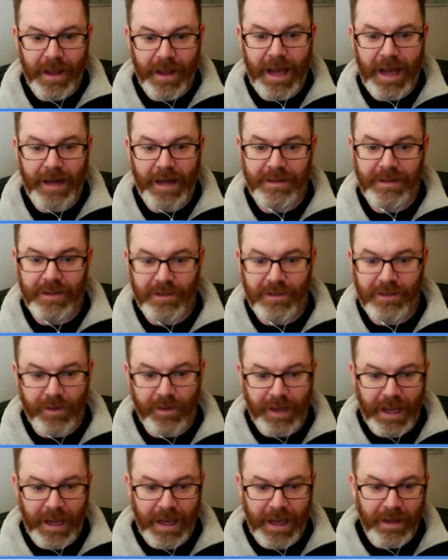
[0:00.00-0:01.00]
and it says,
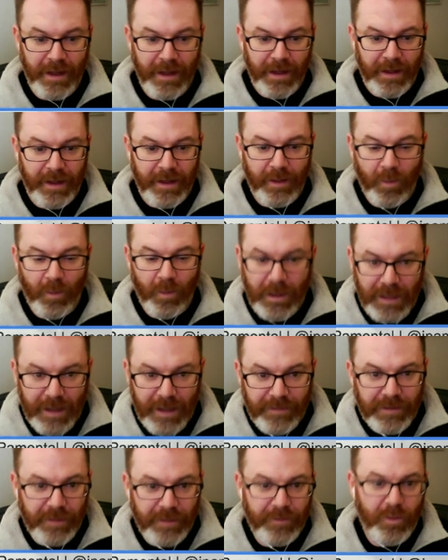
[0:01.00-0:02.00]
okay, here, what
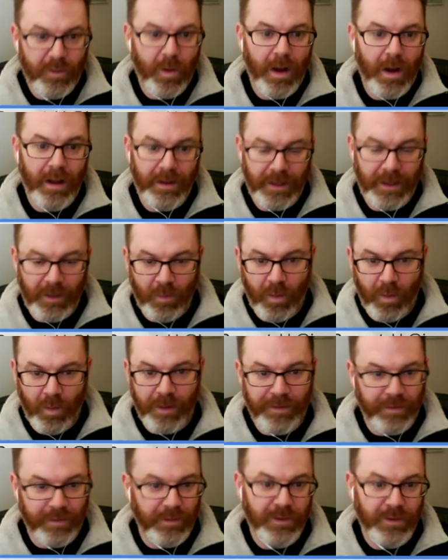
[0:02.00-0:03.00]
level of quality, 1
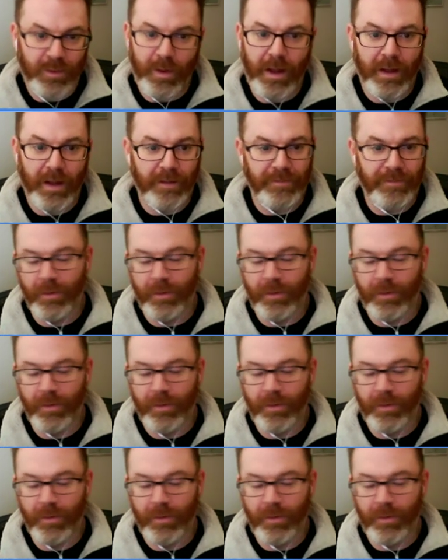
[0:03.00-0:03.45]
through 12,